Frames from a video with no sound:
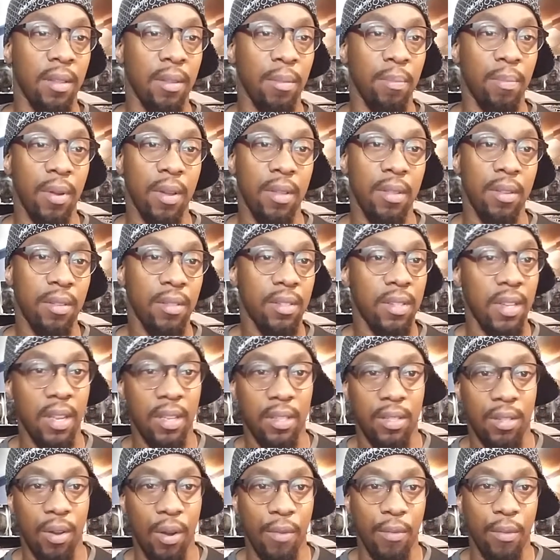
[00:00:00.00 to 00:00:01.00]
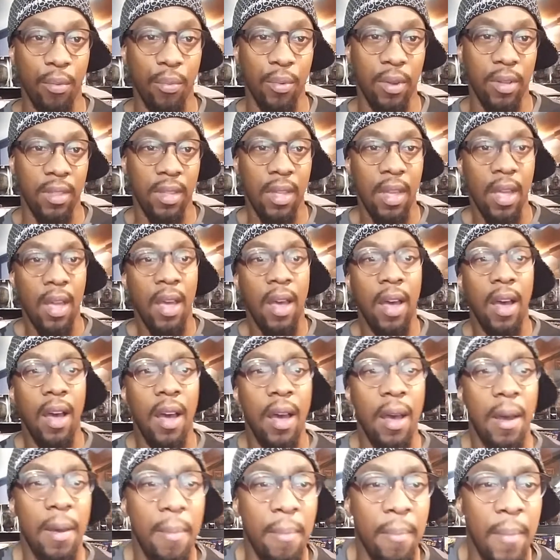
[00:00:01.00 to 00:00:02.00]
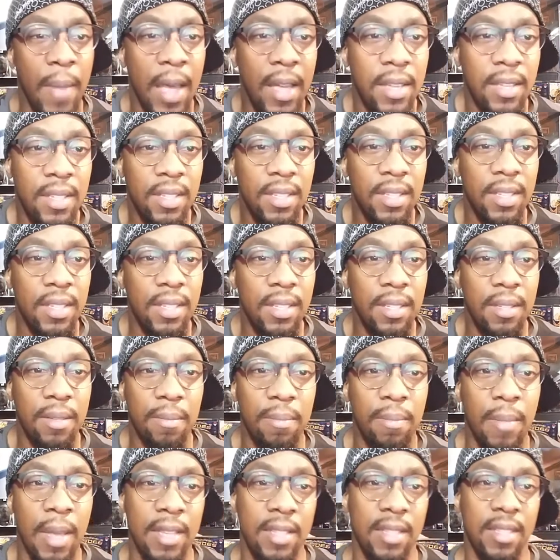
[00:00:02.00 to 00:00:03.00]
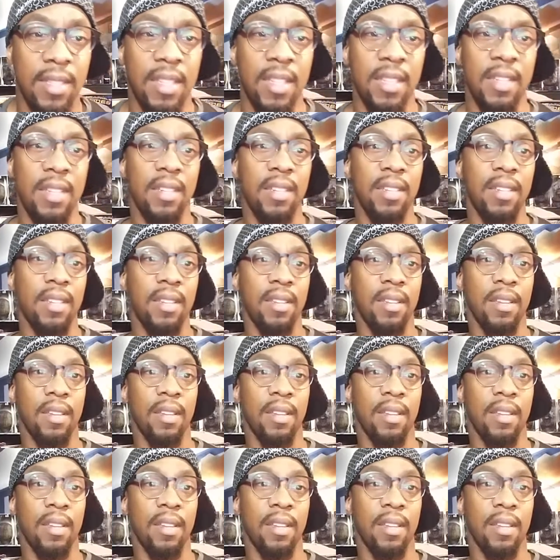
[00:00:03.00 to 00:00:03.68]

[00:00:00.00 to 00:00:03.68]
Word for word: the brother takes over with Mas Dentor,